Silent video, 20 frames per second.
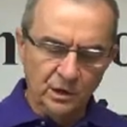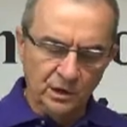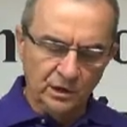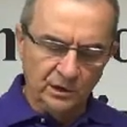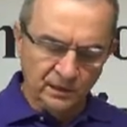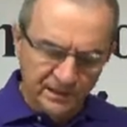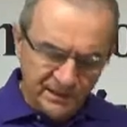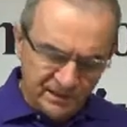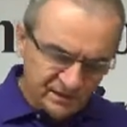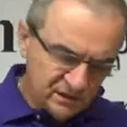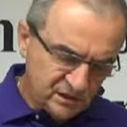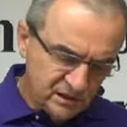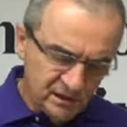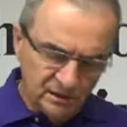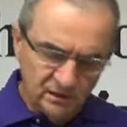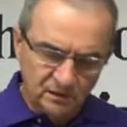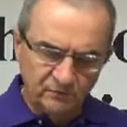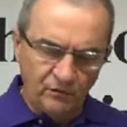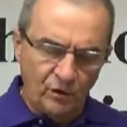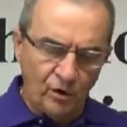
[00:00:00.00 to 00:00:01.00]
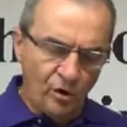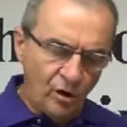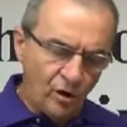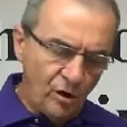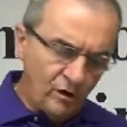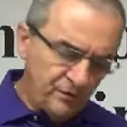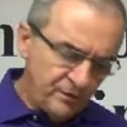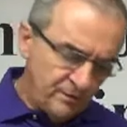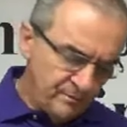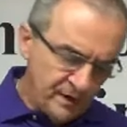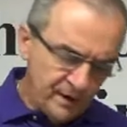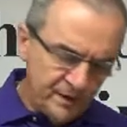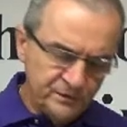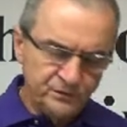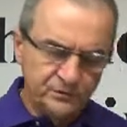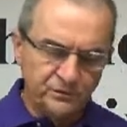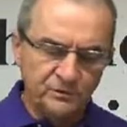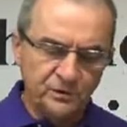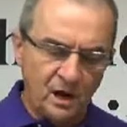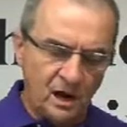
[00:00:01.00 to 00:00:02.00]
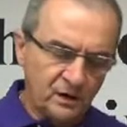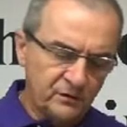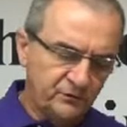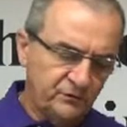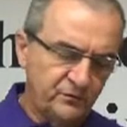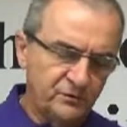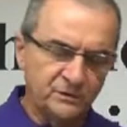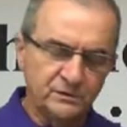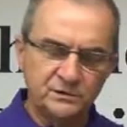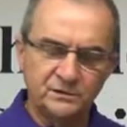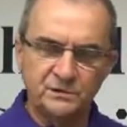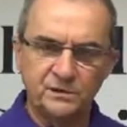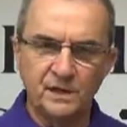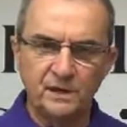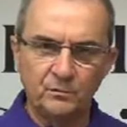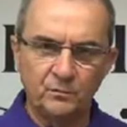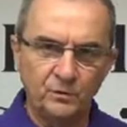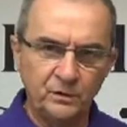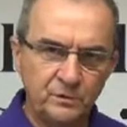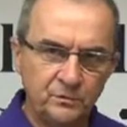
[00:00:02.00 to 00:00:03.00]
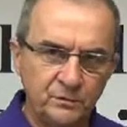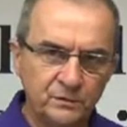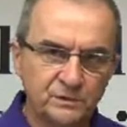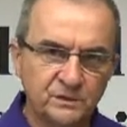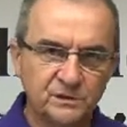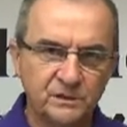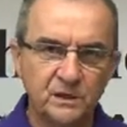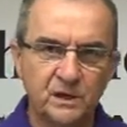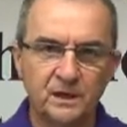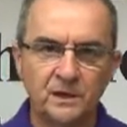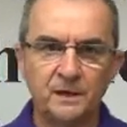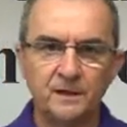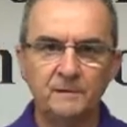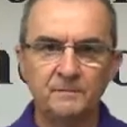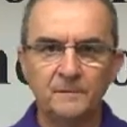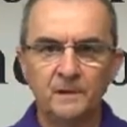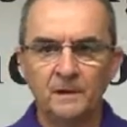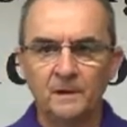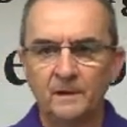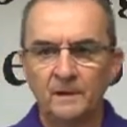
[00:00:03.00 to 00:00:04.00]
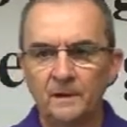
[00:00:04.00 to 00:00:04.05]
a listing of all the major doctrines that we would study